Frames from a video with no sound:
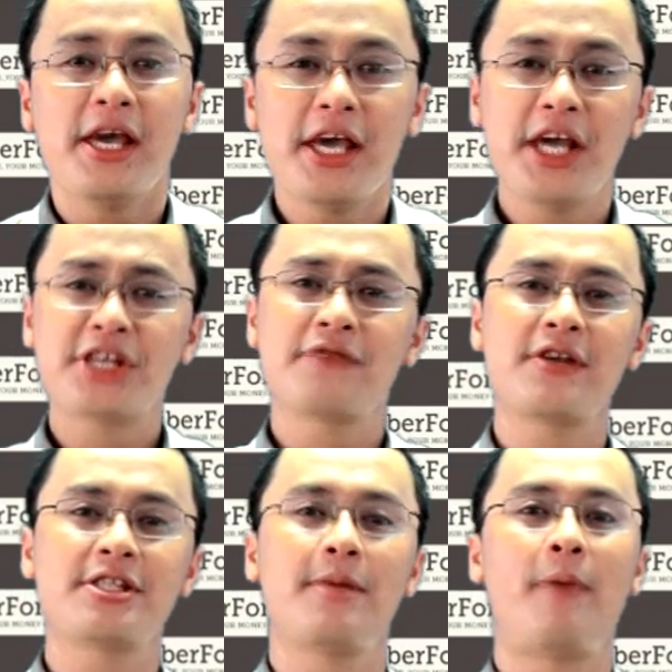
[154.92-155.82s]
Each of
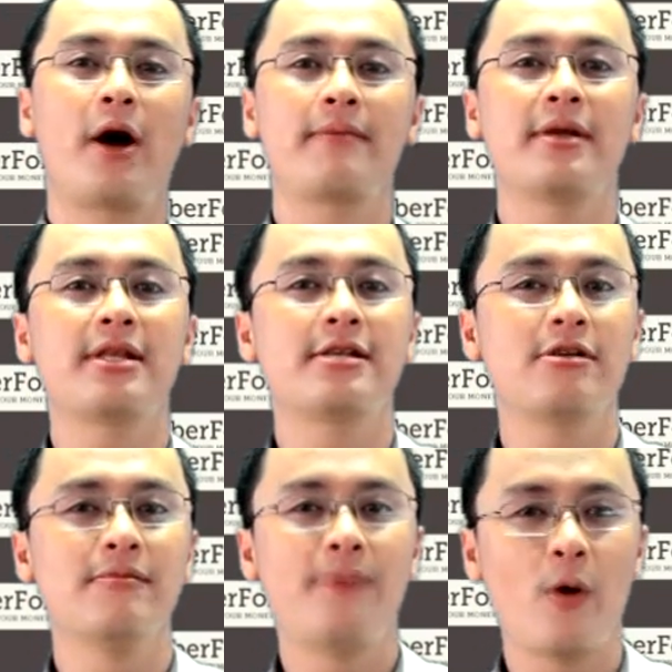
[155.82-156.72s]
these departments is
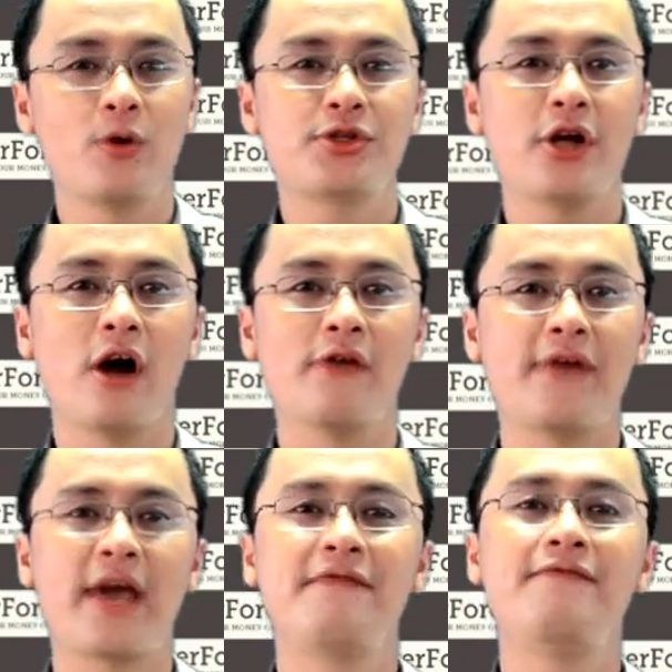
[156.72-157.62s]
composed of
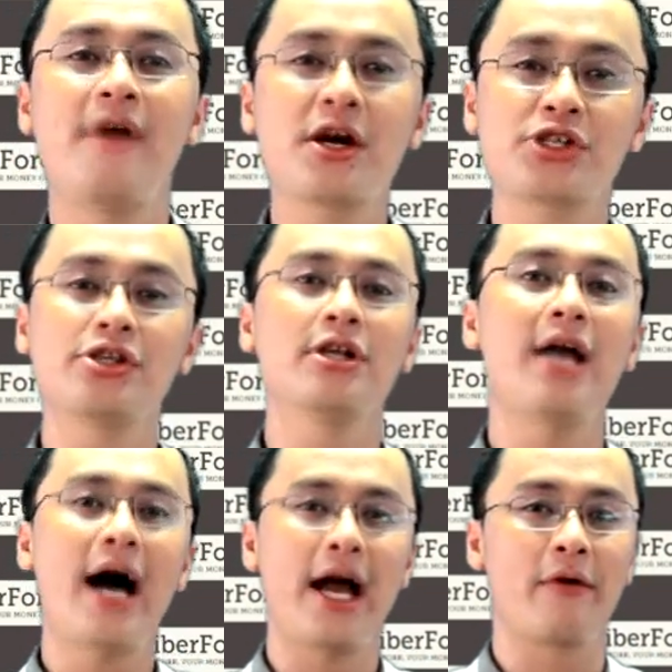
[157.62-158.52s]
a functional
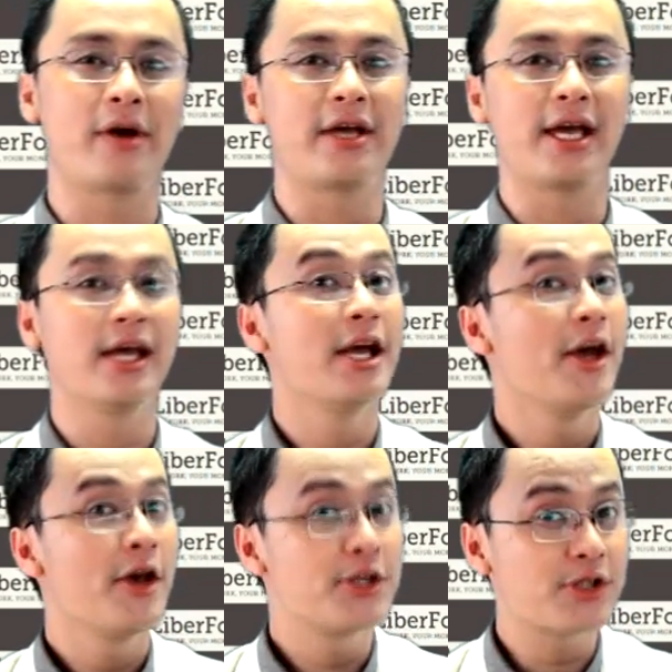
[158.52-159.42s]
hierarchy,
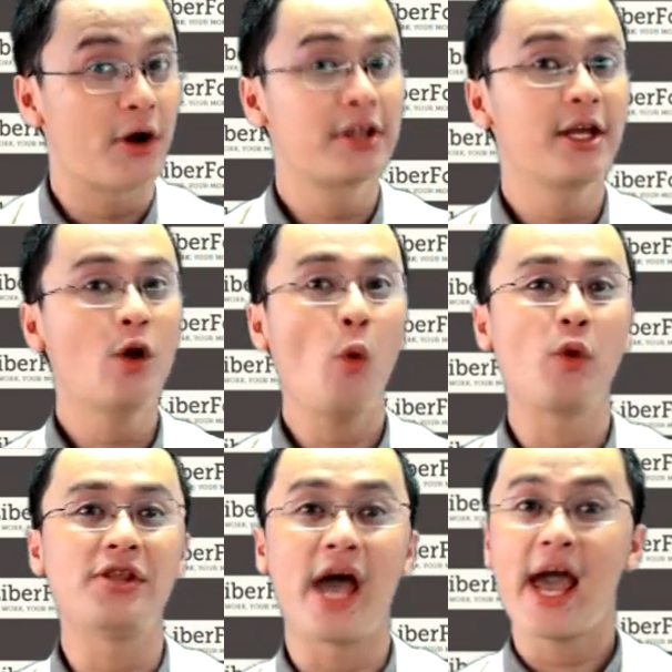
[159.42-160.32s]
starting
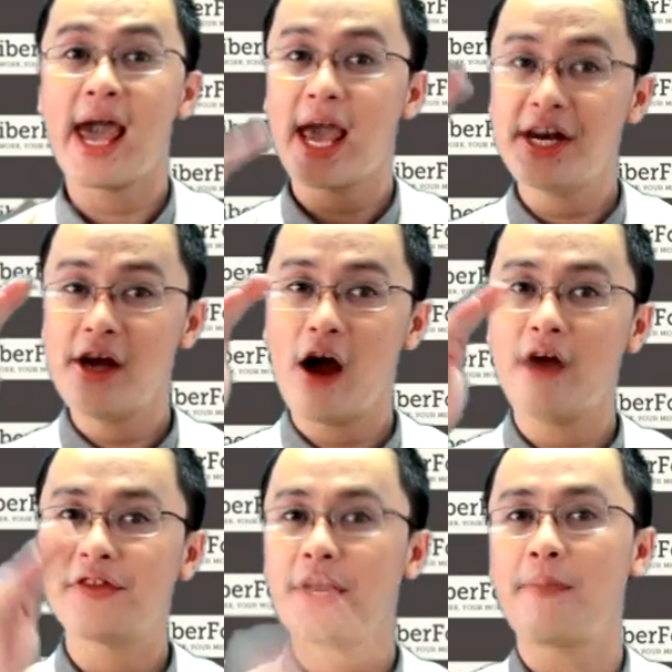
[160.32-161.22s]
with the head
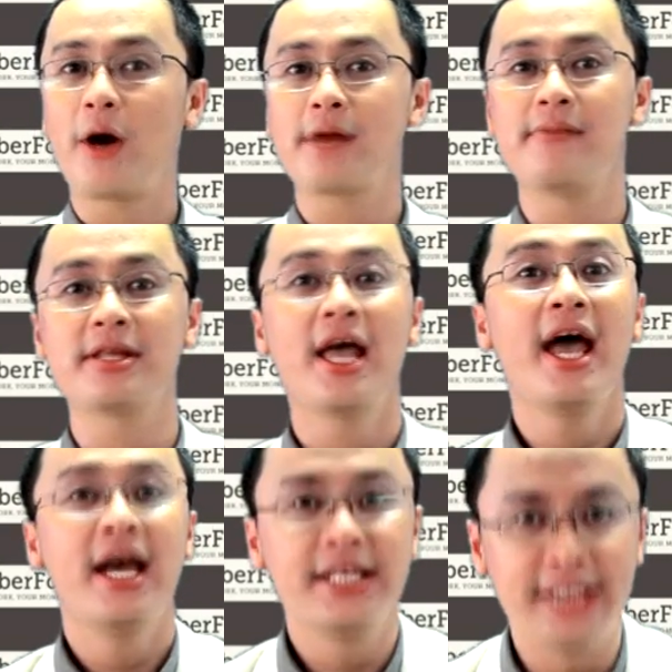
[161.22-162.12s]
of the department
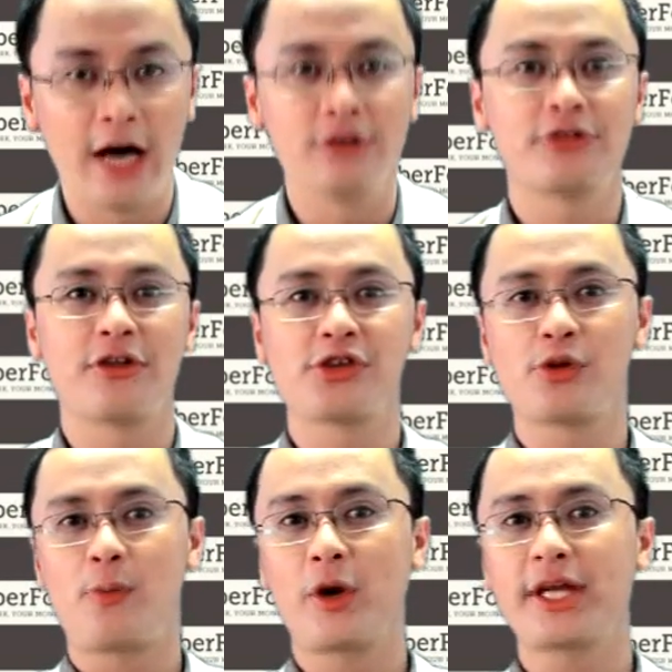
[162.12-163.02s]
down to the
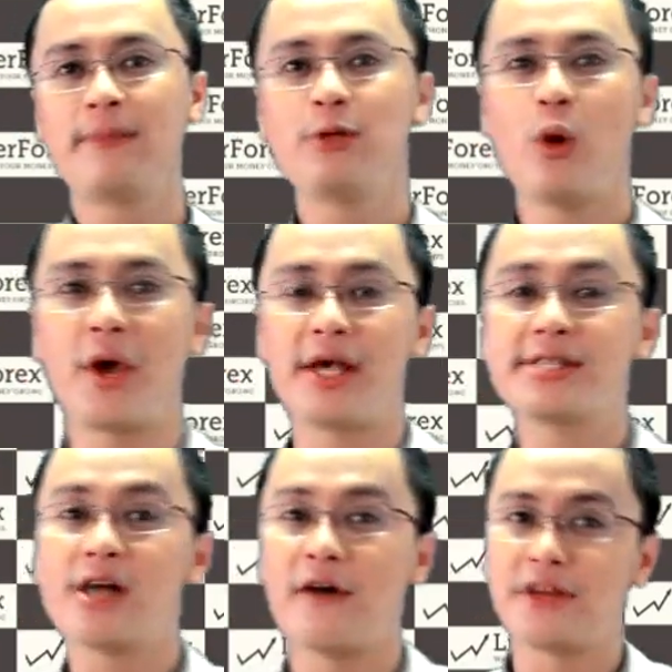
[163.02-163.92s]
support
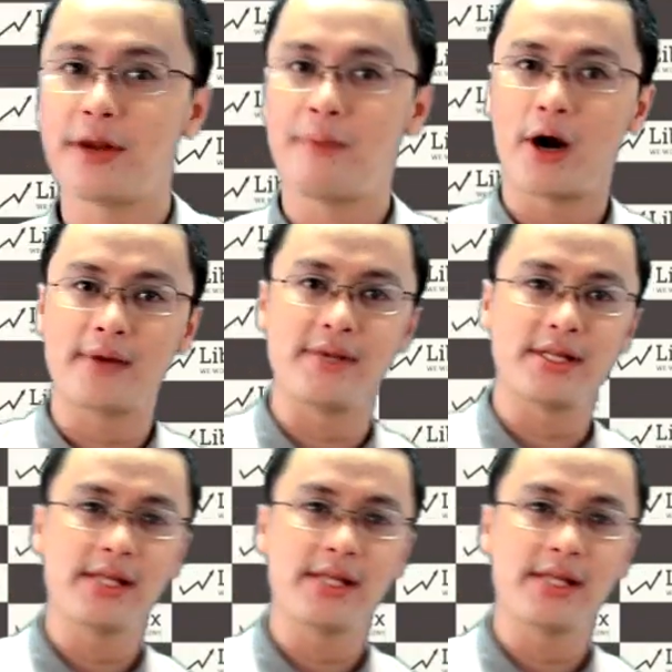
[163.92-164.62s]
employees of the department.